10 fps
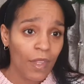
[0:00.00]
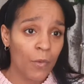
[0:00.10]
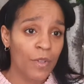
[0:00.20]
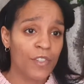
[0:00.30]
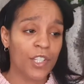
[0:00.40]

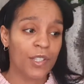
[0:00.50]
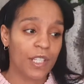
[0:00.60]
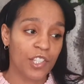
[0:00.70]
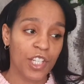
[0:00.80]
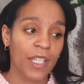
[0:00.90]
with just a
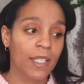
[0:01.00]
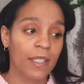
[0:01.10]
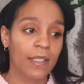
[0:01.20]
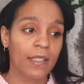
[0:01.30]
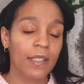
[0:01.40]

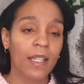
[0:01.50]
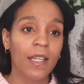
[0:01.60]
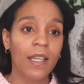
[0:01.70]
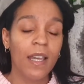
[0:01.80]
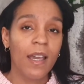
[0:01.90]
Shein
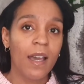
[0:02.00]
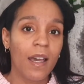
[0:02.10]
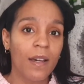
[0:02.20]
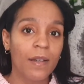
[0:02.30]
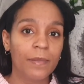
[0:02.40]

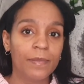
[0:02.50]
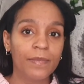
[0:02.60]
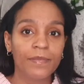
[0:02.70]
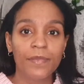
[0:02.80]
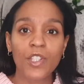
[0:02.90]

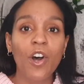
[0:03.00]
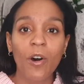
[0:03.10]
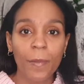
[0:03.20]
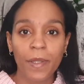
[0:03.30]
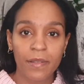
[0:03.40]

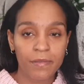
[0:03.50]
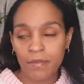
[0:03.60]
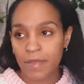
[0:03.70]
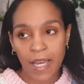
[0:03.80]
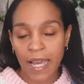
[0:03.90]
top
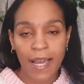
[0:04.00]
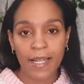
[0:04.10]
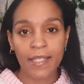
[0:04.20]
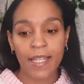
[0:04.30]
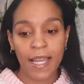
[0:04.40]
that I
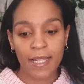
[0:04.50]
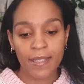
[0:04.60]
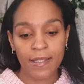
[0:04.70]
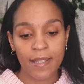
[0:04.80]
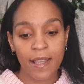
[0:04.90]
had,
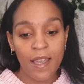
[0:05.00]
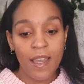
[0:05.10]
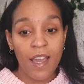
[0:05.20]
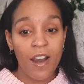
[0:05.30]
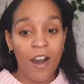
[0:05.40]
and
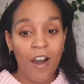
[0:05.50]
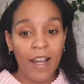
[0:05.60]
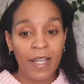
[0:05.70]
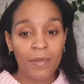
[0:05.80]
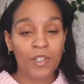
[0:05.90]

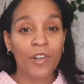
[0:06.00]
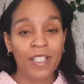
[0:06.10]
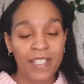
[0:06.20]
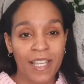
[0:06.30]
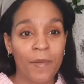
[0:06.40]
I was trying
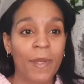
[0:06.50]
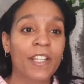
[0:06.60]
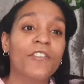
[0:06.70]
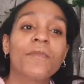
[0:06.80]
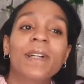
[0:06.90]
to take a
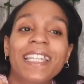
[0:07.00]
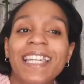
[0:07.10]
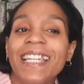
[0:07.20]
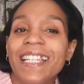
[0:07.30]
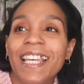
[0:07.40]
picture and my
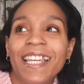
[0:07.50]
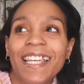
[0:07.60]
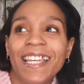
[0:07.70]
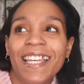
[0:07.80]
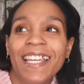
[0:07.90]
kid
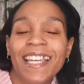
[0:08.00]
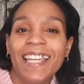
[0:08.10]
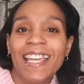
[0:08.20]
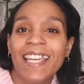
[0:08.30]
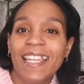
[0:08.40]

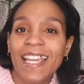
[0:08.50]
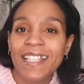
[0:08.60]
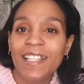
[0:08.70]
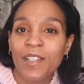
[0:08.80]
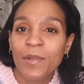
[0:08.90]

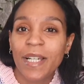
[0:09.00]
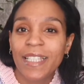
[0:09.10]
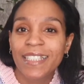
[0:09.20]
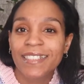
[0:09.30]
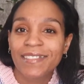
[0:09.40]
gets in the
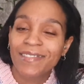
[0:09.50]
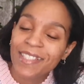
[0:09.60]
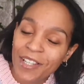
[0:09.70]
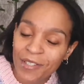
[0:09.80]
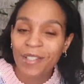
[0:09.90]
way.
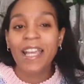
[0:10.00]
So,